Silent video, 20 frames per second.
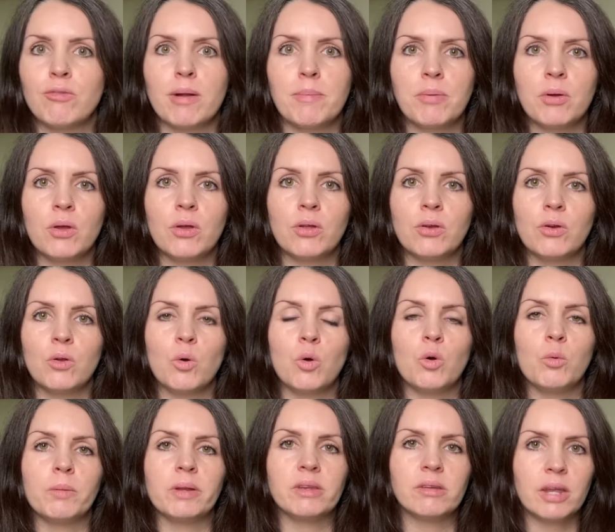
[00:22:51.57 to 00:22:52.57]
ribbon or
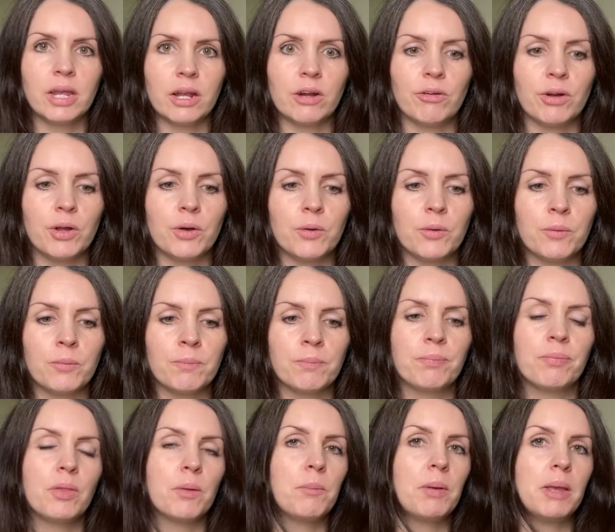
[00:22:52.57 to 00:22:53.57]
material
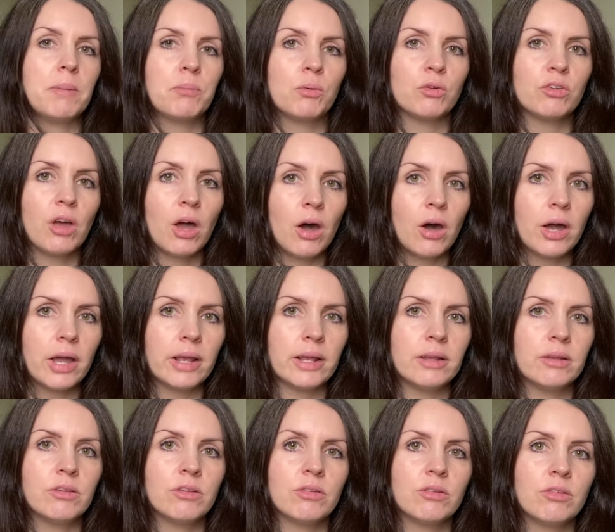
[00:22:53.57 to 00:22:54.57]
that people
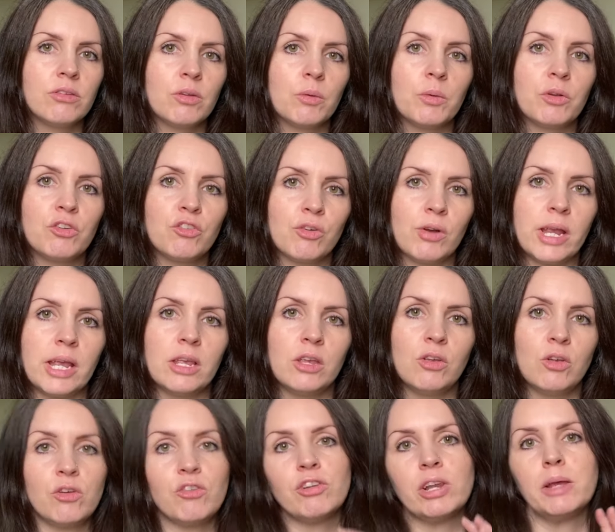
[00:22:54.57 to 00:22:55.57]
tie to a tree,
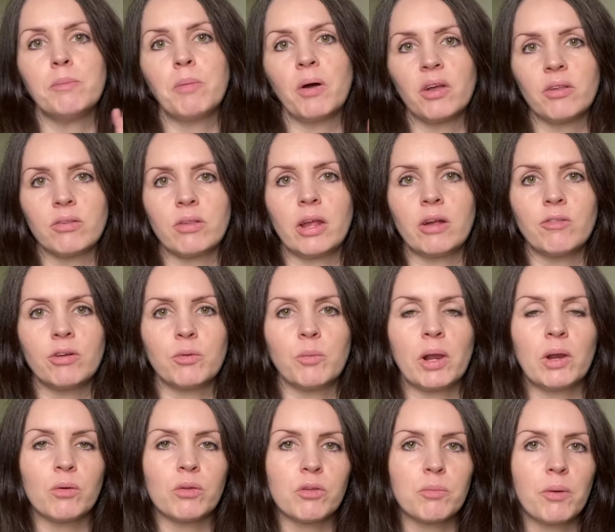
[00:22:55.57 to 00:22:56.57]
usually by sacred
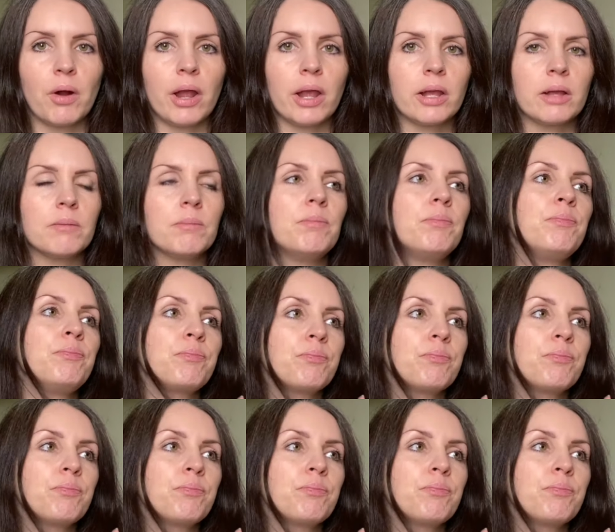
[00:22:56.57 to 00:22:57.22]
well or spring,